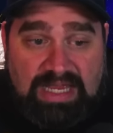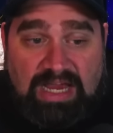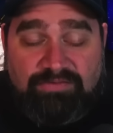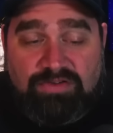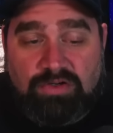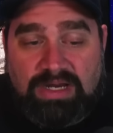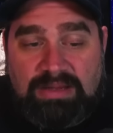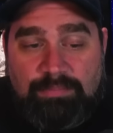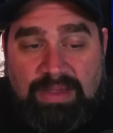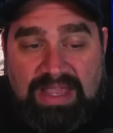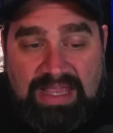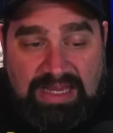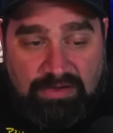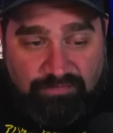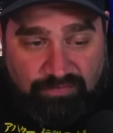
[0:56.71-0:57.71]
after a
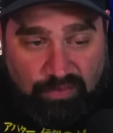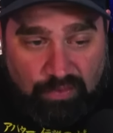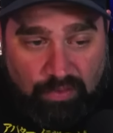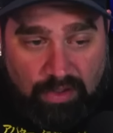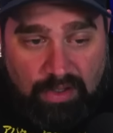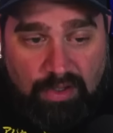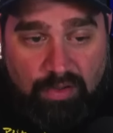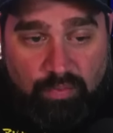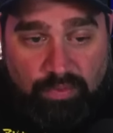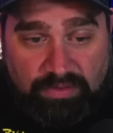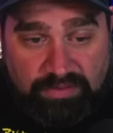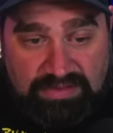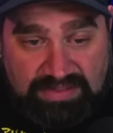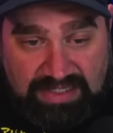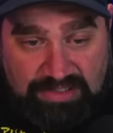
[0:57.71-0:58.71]
painful
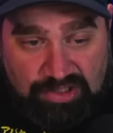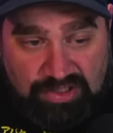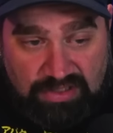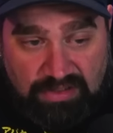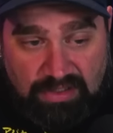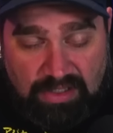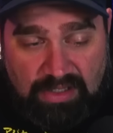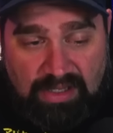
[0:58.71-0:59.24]
realization.